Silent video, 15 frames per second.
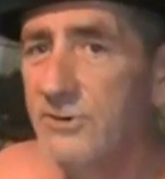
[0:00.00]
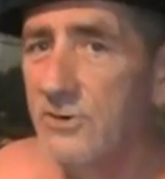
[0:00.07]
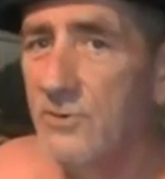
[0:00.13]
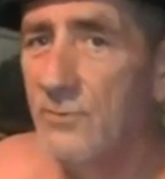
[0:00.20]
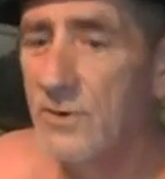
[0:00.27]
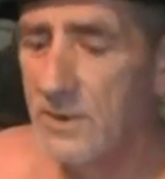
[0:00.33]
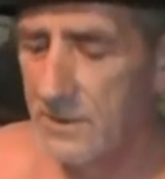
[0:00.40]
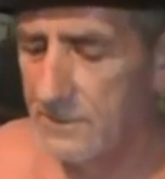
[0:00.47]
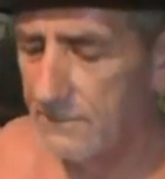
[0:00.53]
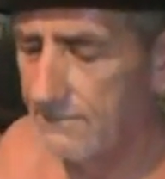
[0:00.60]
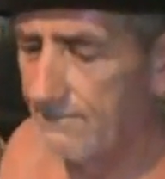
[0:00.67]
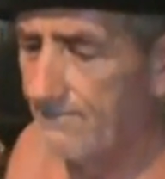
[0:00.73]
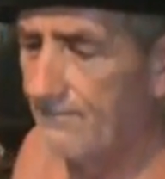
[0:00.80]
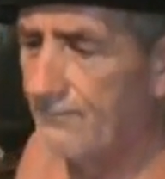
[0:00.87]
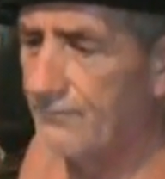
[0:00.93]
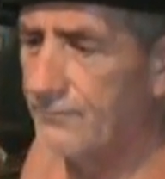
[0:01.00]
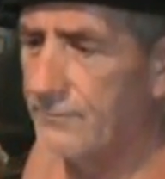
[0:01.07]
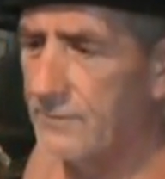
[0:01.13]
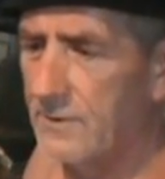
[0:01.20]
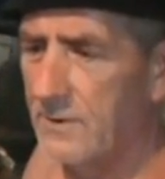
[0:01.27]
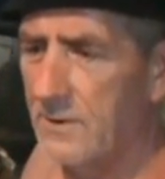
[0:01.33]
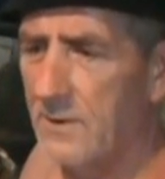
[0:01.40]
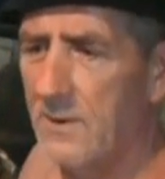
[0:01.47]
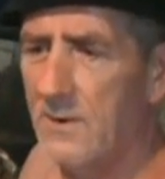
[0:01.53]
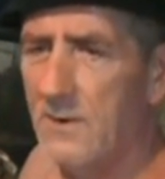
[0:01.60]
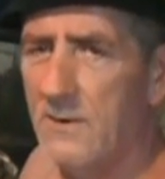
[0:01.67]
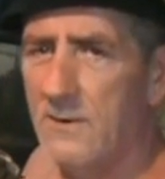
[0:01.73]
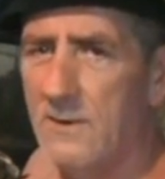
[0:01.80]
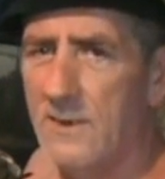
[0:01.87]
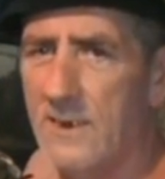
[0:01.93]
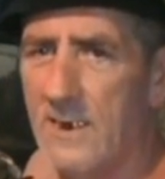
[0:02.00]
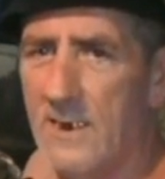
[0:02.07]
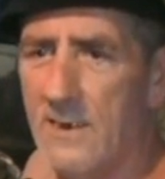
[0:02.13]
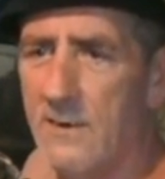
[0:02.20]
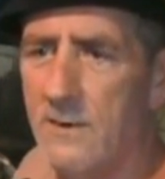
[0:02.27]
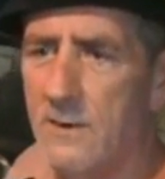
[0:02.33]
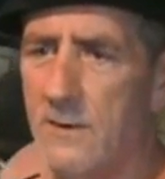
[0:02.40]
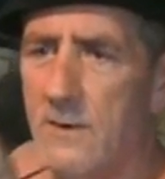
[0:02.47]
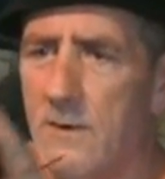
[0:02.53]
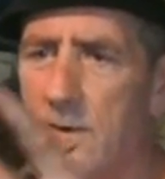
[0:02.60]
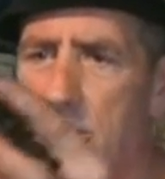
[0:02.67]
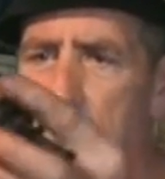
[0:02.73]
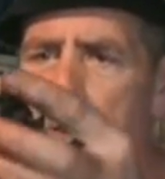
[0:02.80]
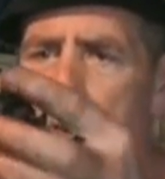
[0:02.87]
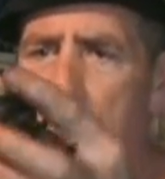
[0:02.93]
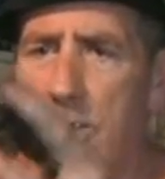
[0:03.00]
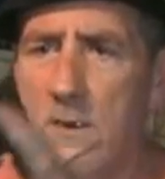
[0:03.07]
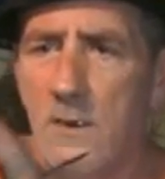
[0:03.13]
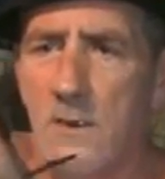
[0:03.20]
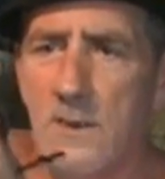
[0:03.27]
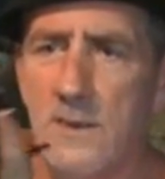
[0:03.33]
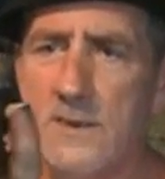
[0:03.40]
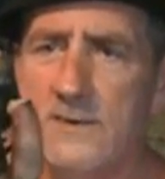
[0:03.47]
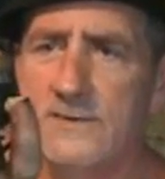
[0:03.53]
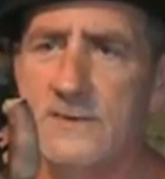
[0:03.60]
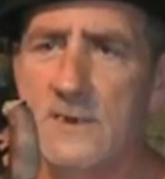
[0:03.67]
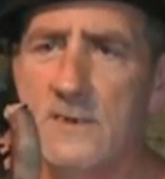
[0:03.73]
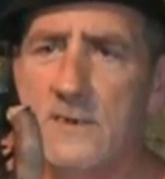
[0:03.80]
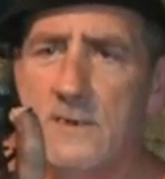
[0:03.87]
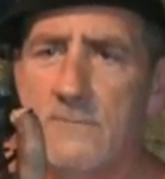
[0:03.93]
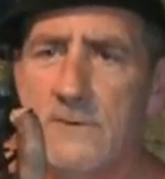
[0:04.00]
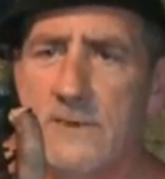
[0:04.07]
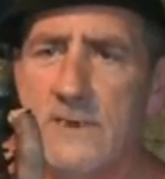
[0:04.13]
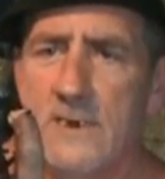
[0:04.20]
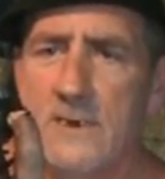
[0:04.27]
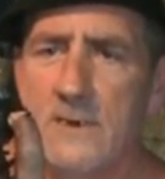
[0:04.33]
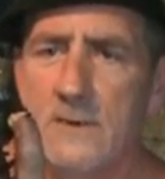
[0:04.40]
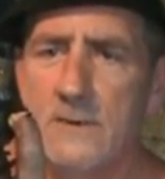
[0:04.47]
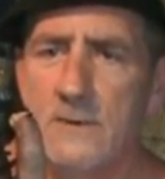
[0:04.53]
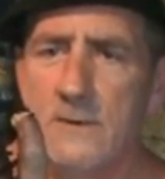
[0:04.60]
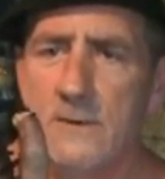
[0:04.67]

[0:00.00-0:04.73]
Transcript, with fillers: you know what? Look at it. It's not coming down.